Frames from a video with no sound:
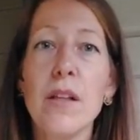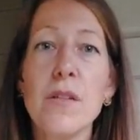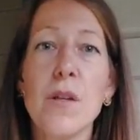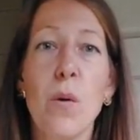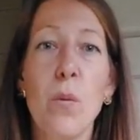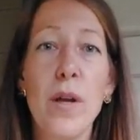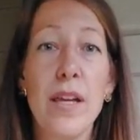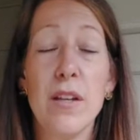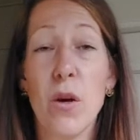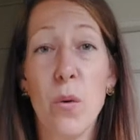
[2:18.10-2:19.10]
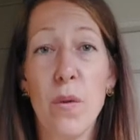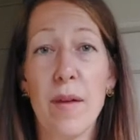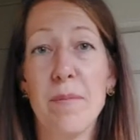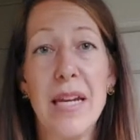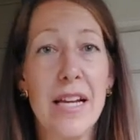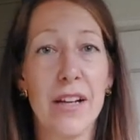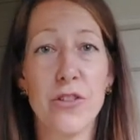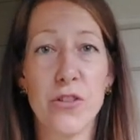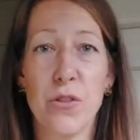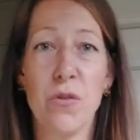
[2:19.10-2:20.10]
So, we know that many
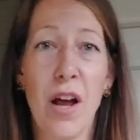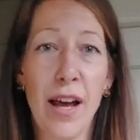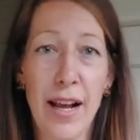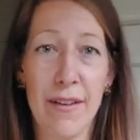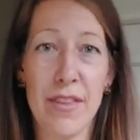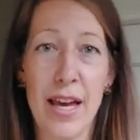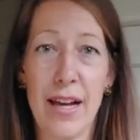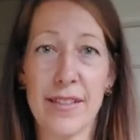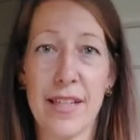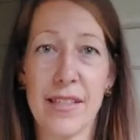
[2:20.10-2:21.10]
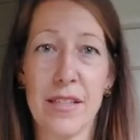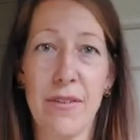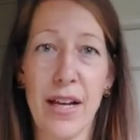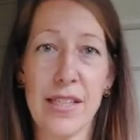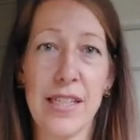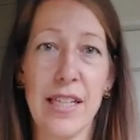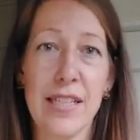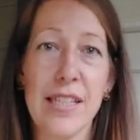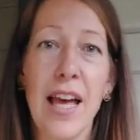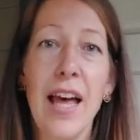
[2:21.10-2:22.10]
countries do not have the access to
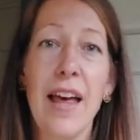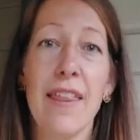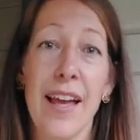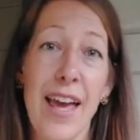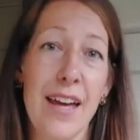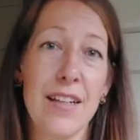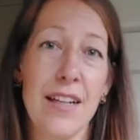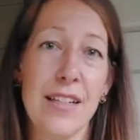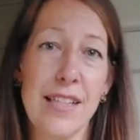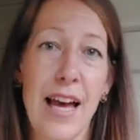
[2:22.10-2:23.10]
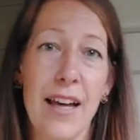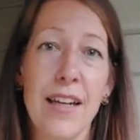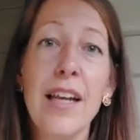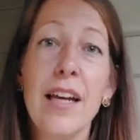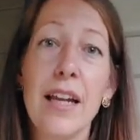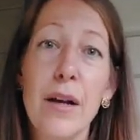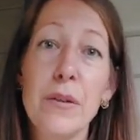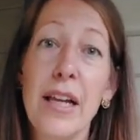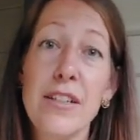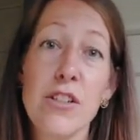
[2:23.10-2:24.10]
vaccines that Canada has had. And I would
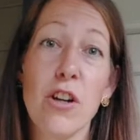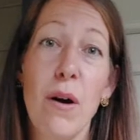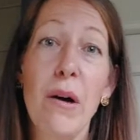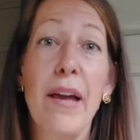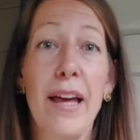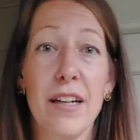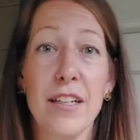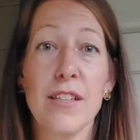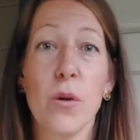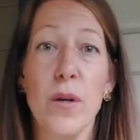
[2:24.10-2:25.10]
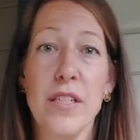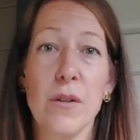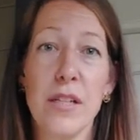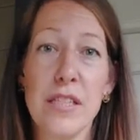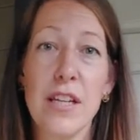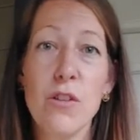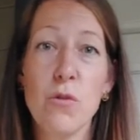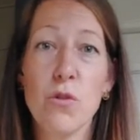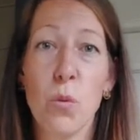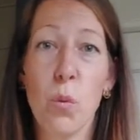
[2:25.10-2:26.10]
like to know how Canada is going to continue
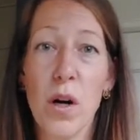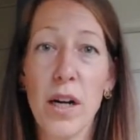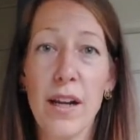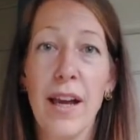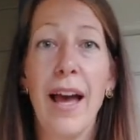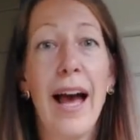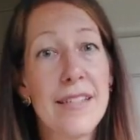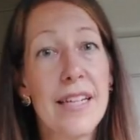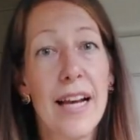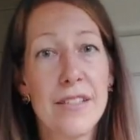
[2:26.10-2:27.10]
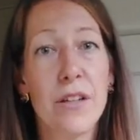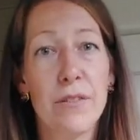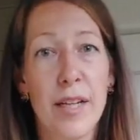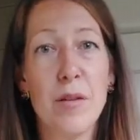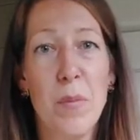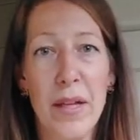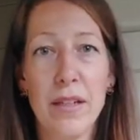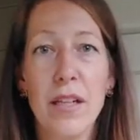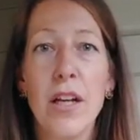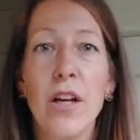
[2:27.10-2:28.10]
to work, as it has already
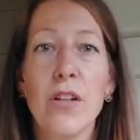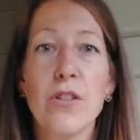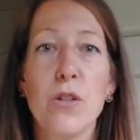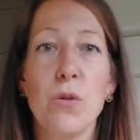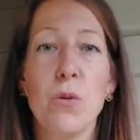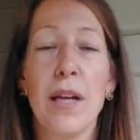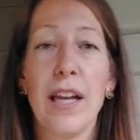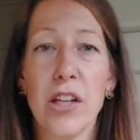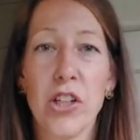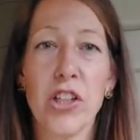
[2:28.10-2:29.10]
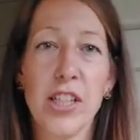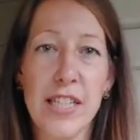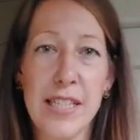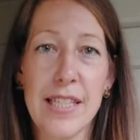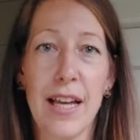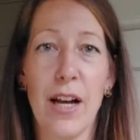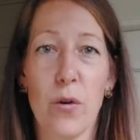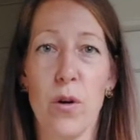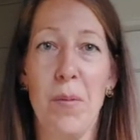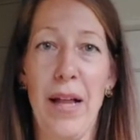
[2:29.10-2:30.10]
been, to increase
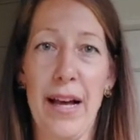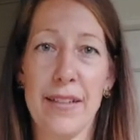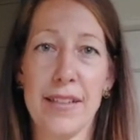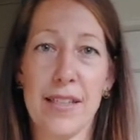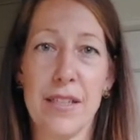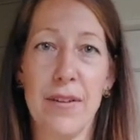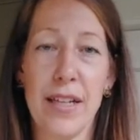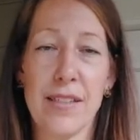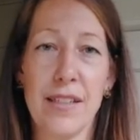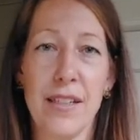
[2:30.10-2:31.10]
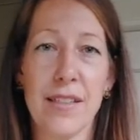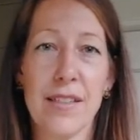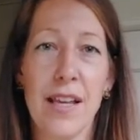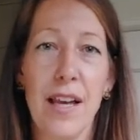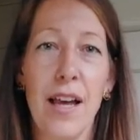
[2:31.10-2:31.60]
equitable access to vaccines,